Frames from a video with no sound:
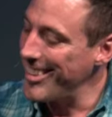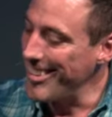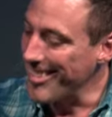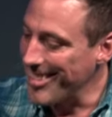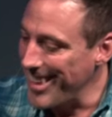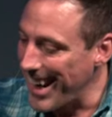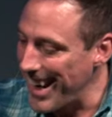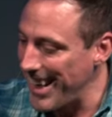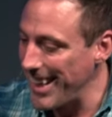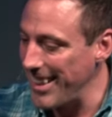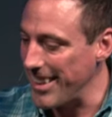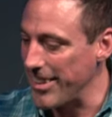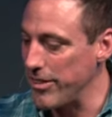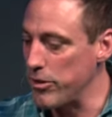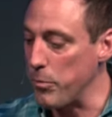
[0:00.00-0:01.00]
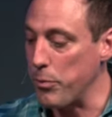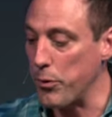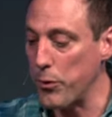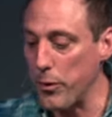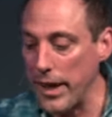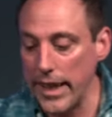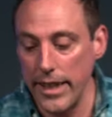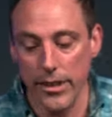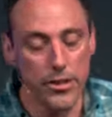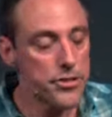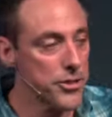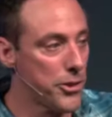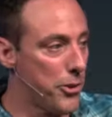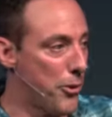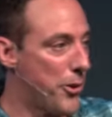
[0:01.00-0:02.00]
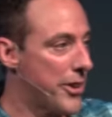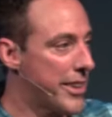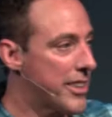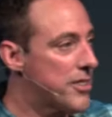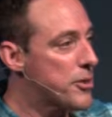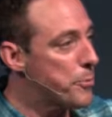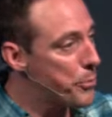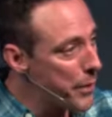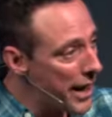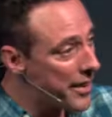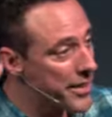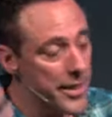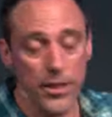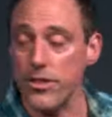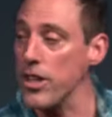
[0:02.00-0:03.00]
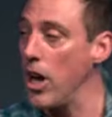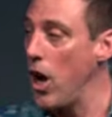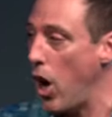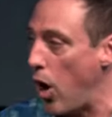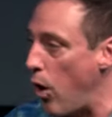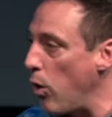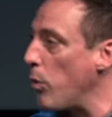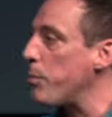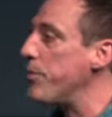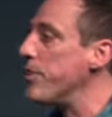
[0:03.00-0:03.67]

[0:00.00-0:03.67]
he's guided to praise the Lord and spread this hope,